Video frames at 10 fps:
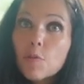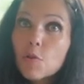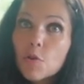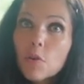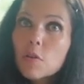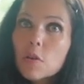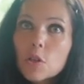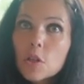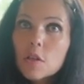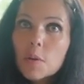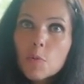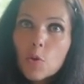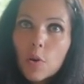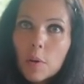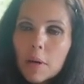of dessert, just up
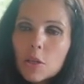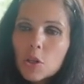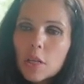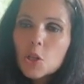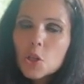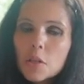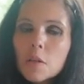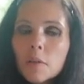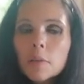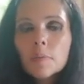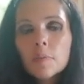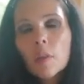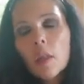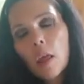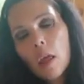to your imagination.
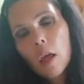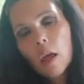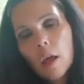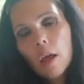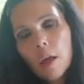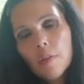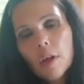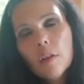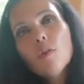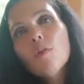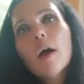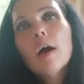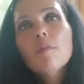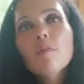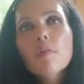And then you
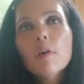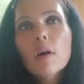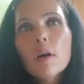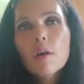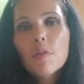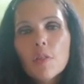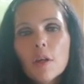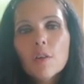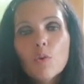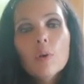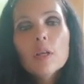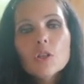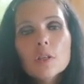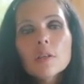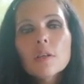have the
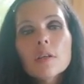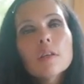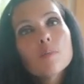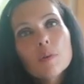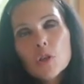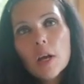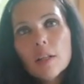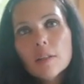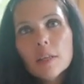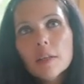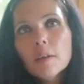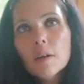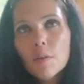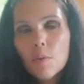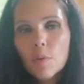Norwegian speciality,
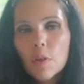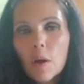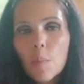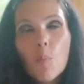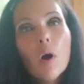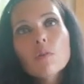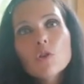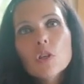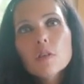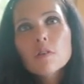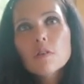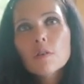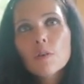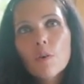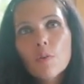the brown cheese
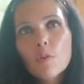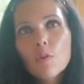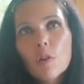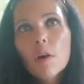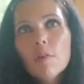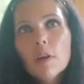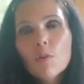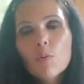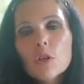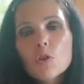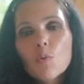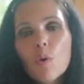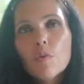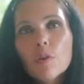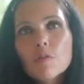on the lovely Norwegian
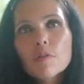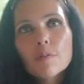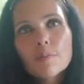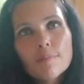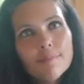waffles.